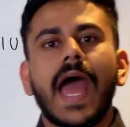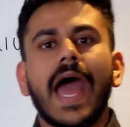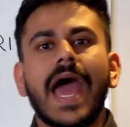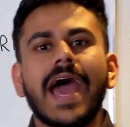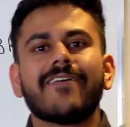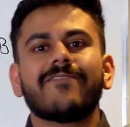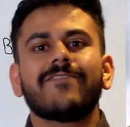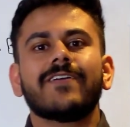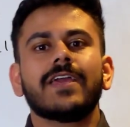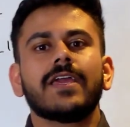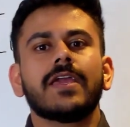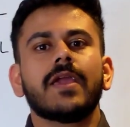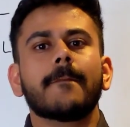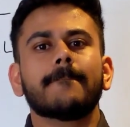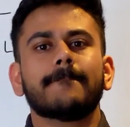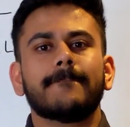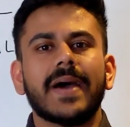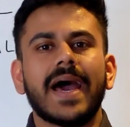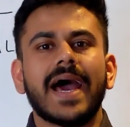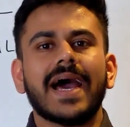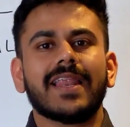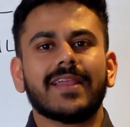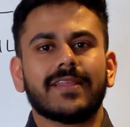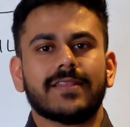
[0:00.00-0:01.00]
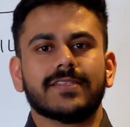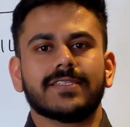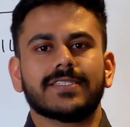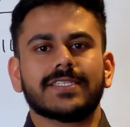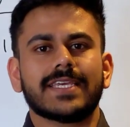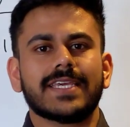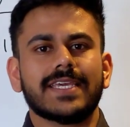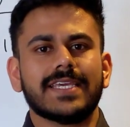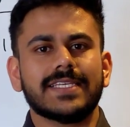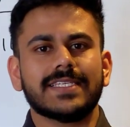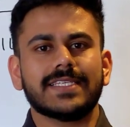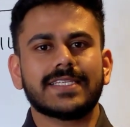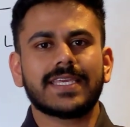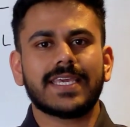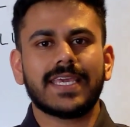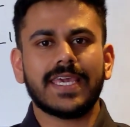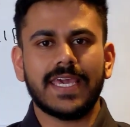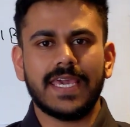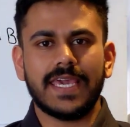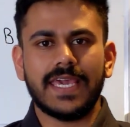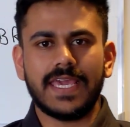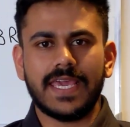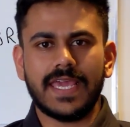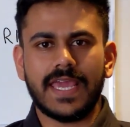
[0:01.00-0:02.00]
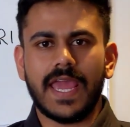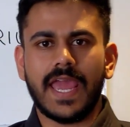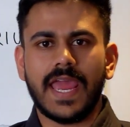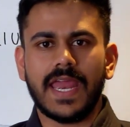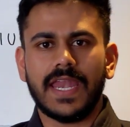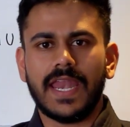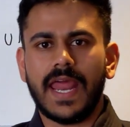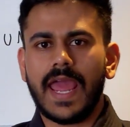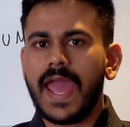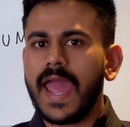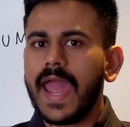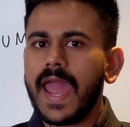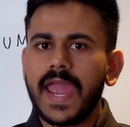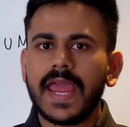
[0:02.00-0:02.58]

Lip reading: Having balance is key in